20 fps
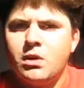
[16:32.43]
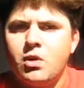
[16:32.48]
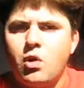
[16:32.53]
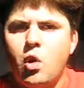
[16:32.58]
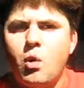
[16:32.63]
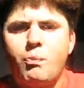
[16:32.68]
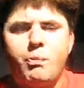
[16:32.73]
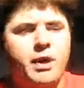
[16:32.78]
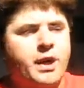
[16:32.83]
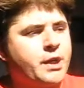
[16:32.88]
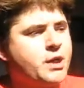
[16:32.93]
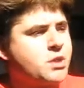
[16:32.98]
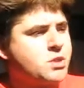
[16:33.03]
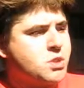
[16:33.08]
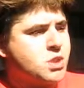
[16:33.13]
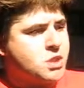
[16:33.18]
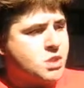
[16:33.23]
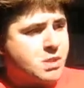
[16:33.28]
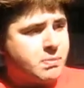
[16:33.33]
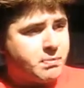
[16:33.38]
Operating
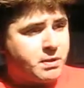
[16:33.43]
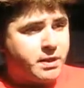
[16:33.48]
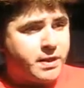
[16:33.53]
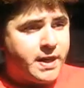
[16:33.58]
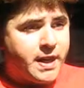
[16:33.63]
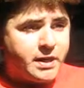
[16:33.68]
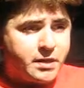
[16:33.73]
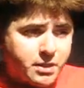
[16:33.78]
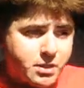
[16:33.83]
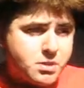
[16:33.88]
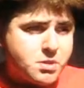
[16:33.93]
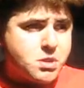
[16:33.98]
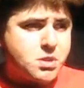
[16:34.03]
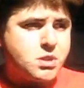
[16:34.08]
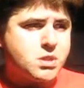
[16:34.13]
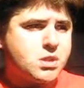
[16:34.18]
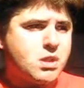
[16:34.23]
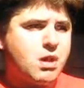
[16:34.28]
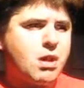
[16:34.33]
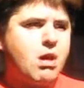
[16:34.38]
system
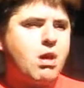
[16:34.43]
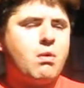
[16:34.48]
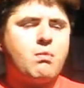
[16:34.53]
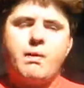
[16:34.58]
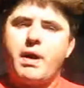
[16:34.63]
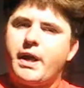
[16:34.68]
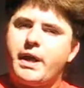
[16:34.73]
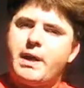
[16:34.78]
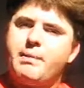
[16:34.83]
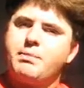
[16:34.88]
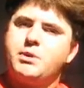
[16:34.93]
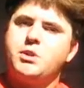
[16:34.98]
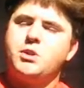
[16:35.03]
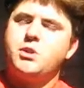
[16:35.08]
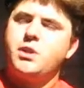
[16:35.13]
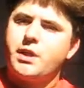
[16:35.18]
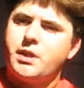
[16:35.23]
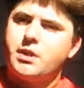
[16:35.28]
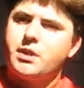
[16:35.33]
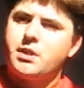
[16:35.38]
creators are welcome to
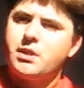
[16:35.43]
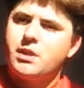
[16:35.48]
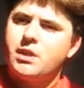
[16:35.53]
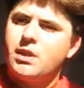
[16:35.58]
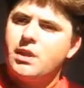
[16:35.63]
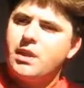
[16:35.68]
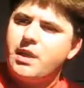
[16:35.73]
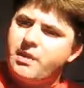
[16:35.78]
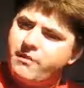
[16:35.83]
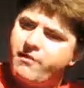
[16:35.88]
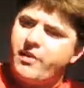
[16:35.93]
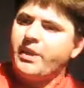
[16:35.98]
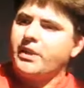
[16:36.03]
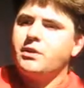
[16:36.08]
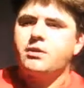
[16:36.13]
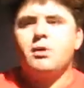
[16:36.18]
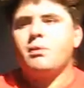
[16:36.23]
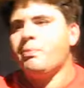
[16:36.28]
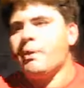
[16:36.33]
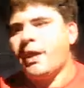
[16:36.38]
do it. In fact,
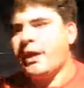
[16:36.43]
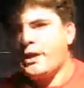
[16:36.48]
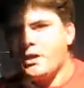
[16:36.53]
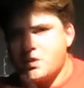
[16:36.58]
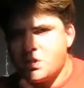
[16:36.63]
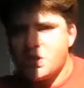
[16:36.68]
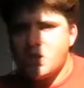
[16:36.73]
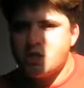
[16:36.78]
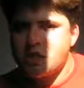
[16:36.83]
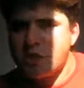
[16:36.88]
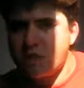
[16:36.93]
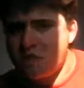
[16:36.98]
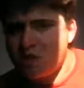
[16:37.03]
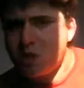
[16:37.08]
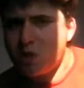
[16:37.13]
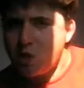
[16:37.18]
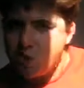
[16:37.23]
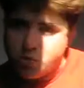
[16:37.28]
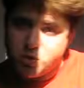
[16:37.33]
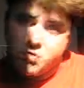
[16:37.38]
the operating
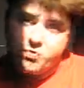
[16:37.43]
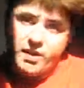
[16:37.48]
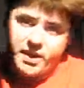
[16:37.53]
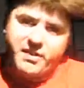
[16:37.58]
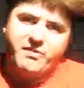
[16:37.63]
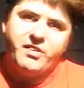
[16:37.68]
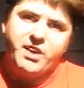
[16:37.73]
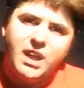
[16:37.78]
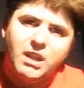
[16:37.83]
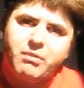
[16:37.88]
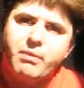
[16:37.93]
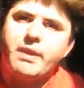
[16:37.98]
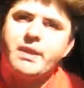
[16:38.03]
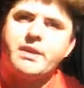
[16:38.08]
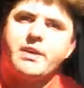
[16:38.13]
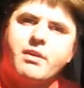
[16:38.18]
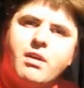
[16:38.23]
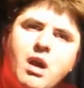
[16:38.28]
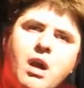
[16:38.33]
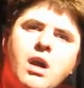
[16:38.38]
systems use very well when
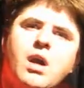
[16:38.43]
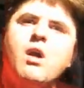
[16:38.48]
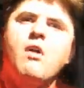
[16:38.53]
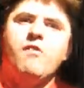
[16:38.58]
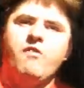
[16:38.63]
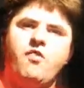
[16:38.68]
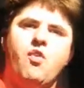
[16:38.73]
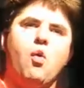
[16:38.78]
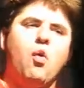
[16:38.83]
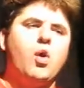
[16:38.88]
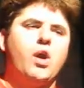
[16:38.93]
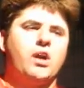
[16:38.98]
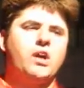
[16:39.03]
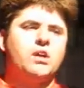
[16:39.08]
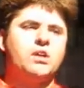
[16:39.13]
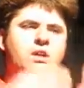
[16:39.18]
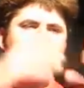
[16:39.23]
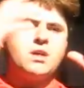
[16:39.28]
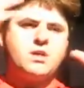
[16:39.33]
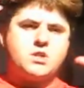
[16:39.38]
there are four,
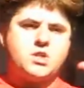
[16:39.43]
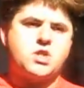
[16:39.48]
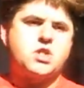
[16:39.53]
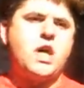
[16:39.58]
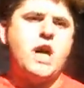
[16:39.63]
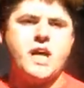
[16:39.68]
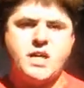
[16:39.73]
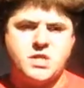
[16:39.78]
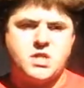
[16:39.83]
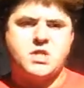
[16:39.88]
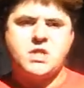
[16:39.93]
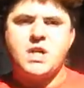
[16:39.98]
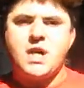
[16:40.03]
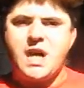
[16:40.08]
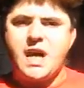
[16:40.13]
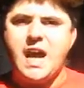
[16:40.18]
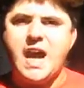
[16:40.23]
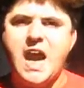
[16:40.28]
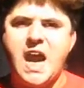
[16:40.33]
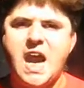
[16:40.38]
six,
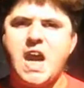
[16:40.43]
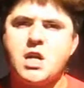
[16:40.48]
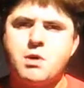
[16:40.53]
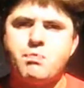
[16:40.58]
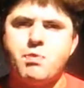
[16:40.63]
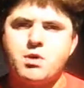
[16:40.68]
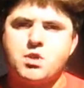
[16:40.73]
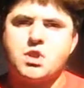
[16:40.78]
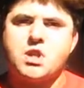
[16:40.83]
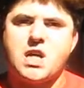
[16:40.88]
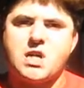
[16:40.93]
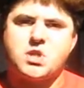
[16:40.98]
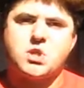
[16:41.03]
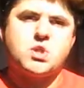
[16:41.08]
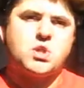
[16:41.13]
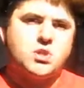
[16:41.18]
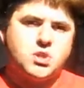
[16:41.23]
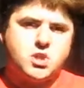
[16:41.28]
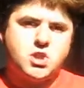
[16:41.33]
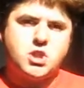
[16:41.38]
eight
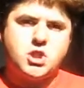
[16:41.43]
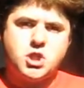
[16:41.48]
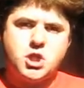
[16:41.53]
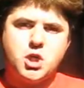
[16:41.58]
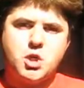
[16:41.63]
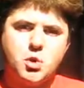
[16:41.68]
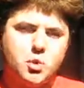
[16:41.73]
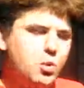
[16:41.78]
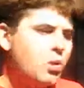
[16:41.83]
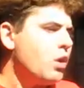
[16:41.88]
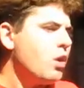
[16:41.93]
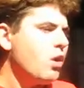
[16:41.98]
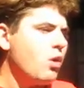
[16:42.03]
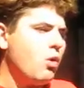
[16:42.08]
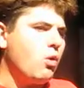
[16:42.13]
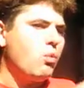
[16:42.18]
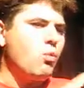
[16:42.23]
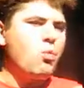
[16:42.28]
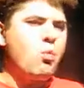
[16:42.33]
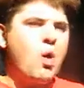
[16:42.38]
processors, two,
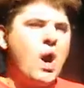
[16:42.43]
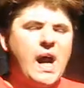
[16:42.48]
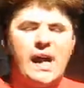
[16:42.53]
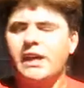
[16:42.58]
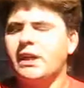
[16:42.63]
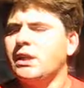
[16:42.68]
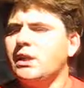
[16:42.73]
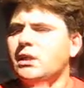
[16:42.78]
one.